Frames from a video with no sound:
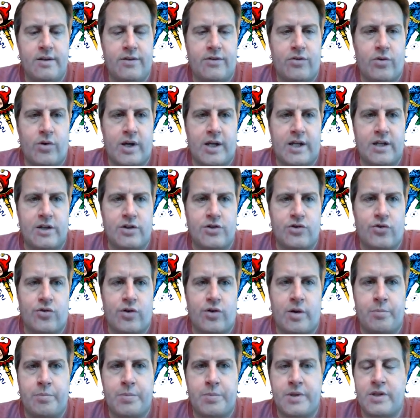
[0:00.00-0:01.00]
so I can
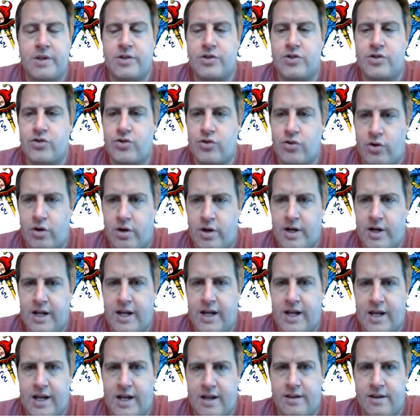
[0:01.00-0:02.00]
trump in the
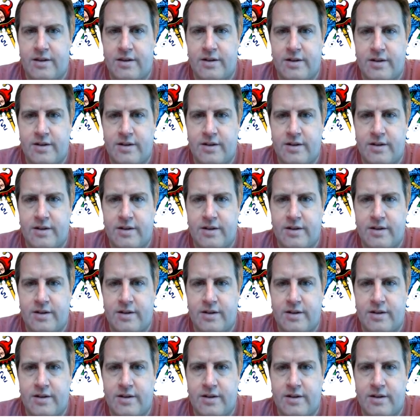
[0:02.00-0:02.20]
shorthand,